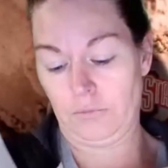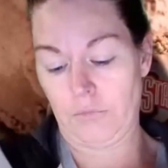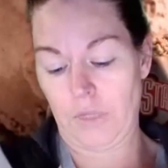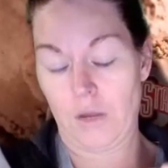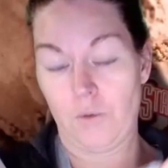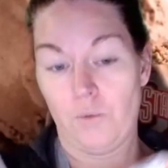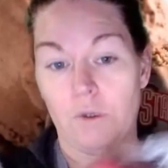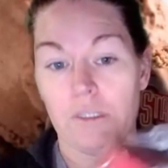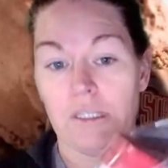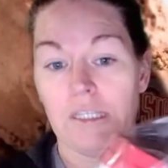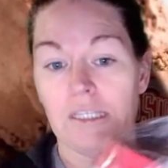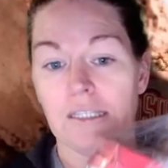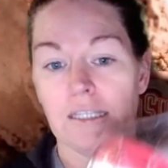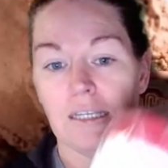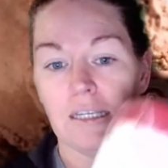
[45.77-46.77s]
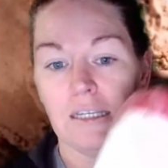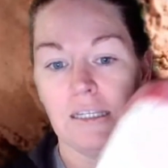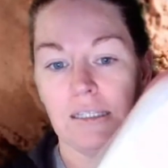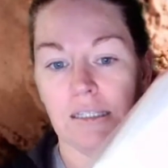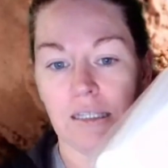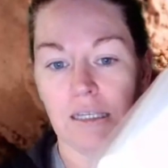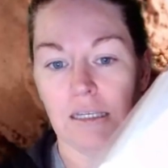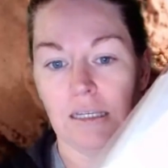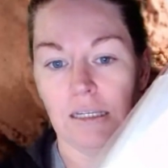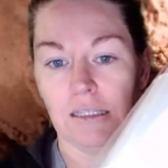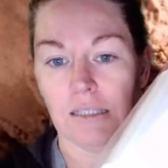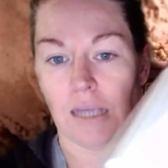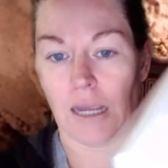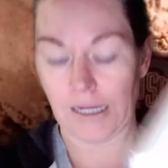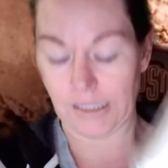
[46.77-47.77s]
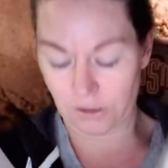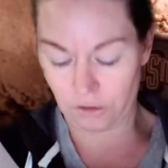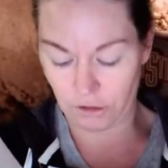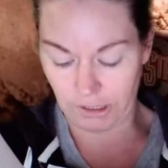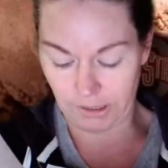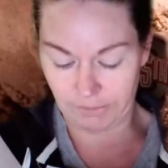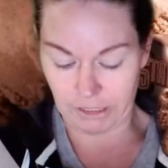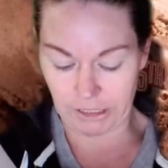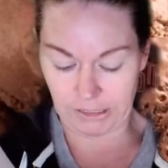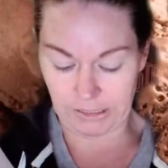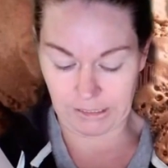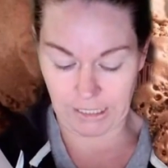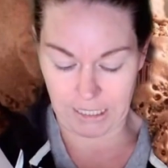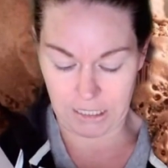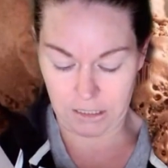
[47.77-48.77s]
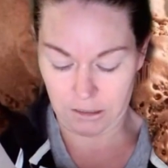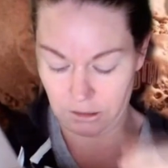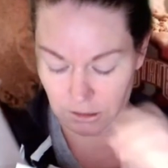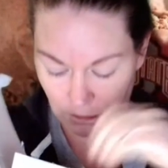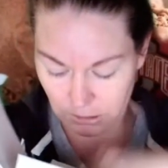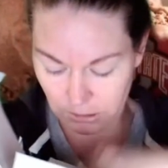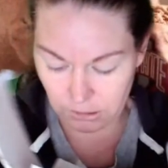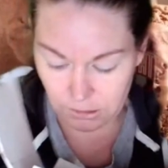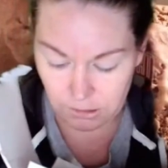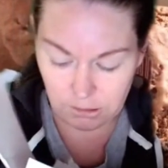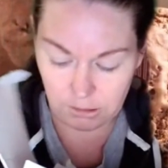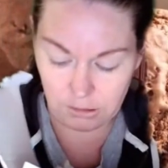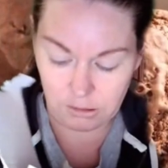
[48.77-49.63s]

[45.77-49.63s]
And what this is, is ice cream containers.